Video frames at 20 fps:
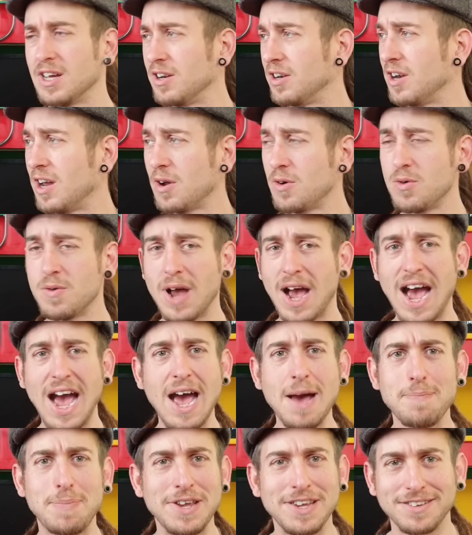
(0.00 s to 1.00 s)
No
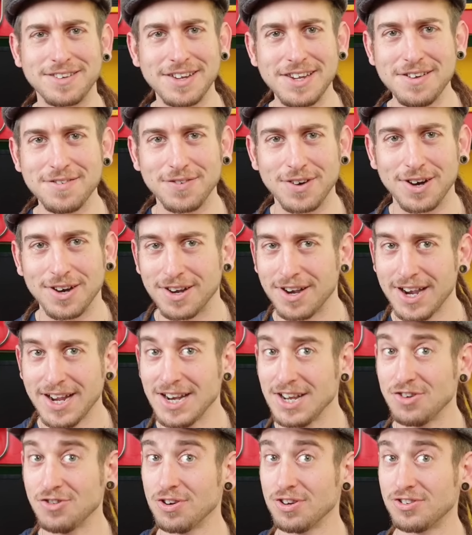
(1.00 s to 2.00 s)
abbeys either. I
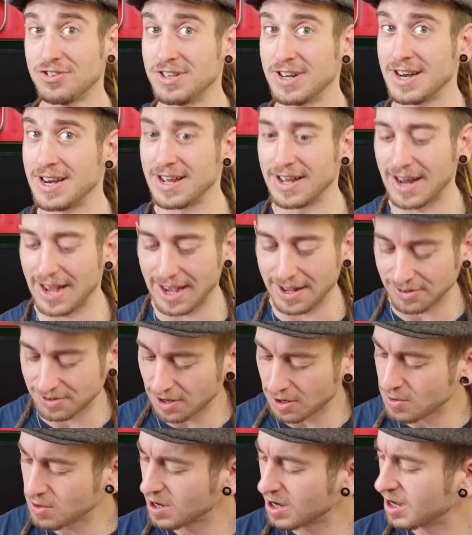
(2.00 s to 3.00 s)
ain't interested in any of that.
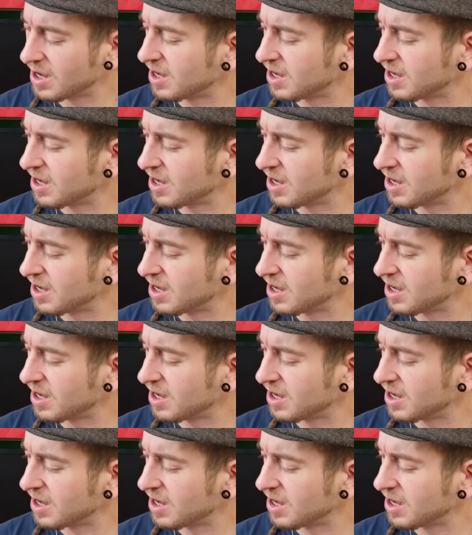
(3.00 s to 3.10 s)
So,